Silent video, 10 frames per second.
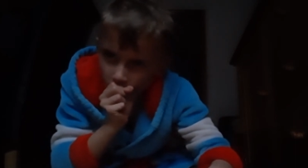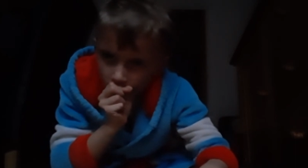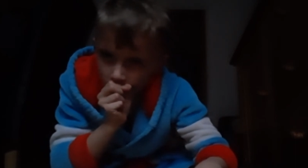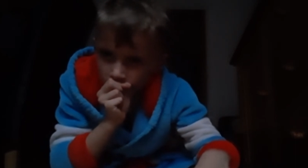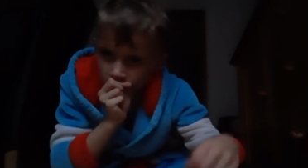
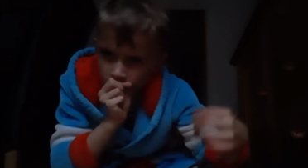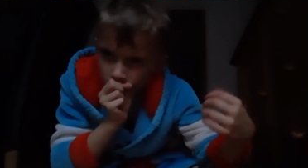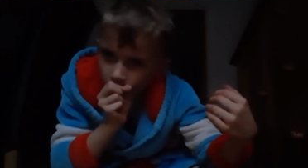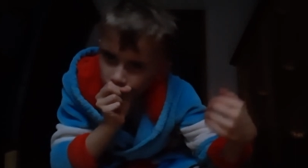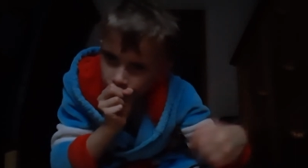because
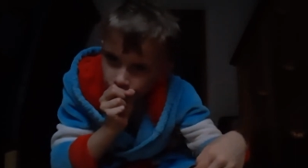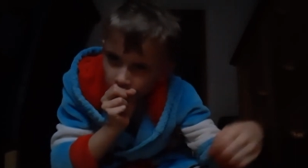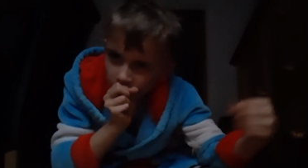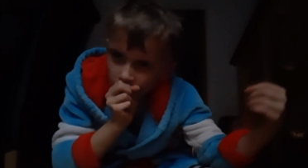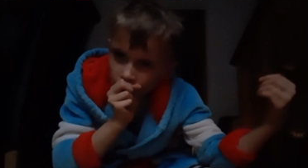
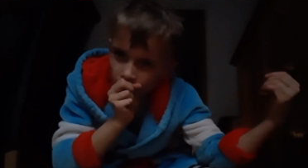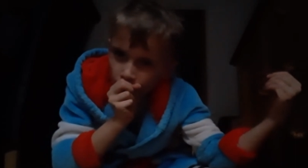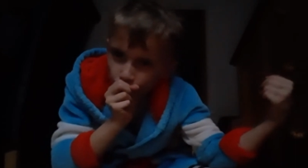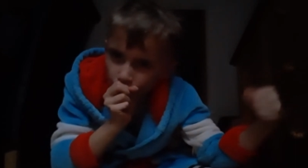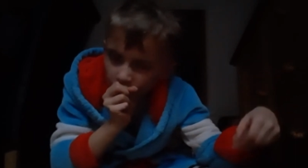Fate is
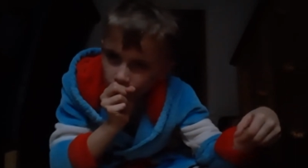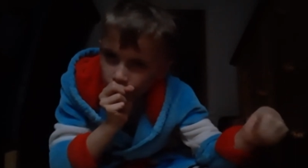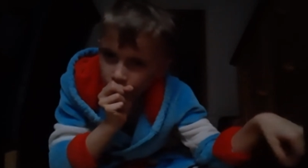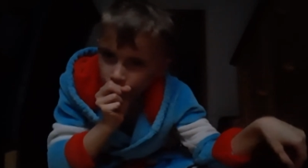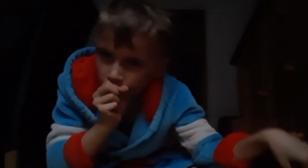gonna
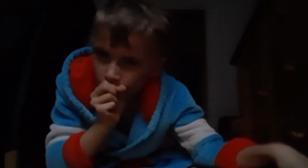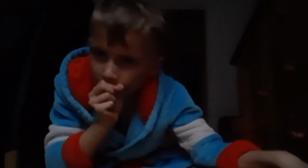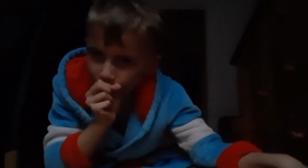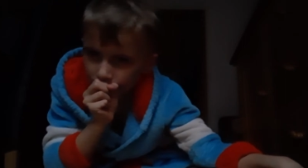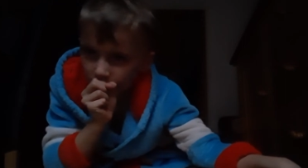
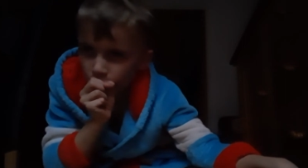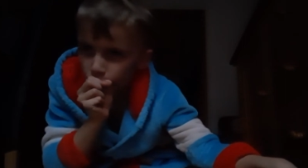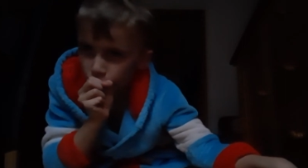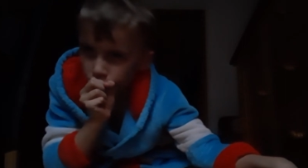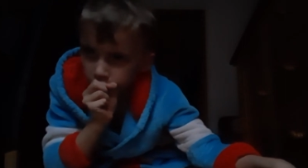counteract this
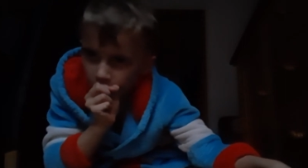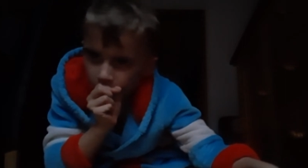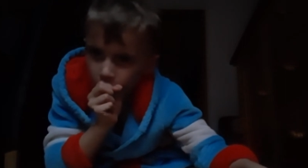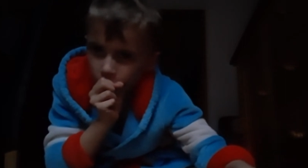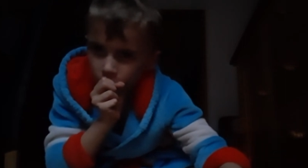
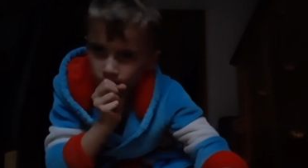blow.